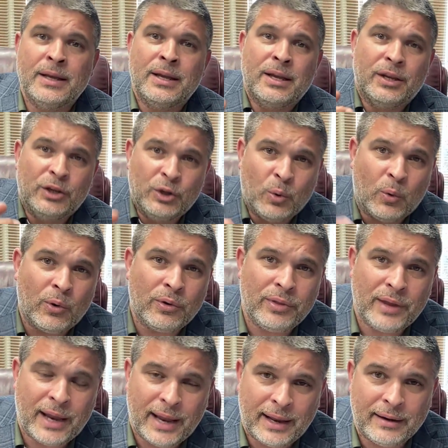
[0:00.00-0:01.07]
You're the
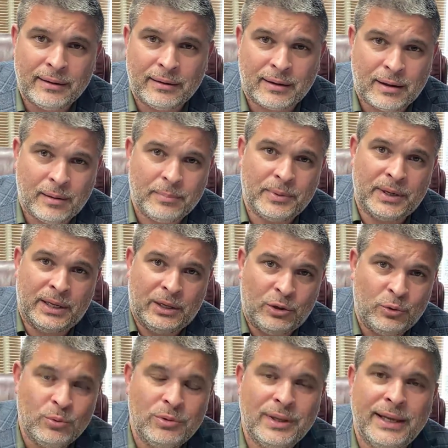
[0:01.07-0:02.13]
head of the company.
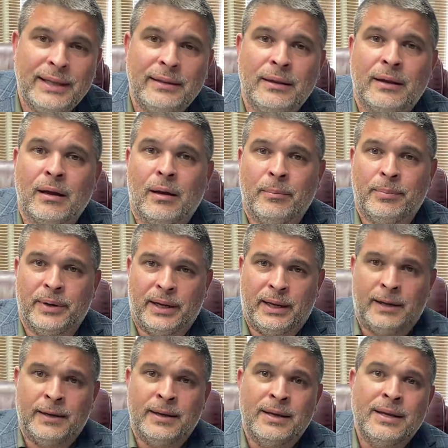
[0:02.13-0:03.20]
You lead the company.
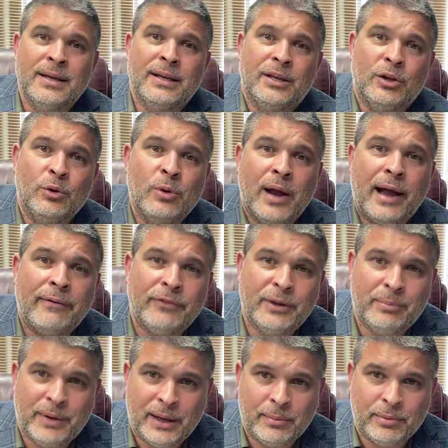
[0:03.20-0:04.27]
You have to
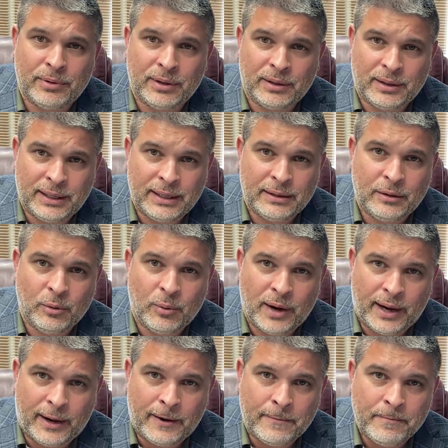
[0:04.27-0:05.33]
be able to lead the
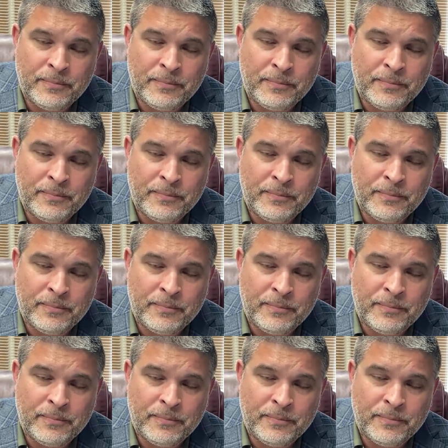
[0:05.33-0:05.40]
way.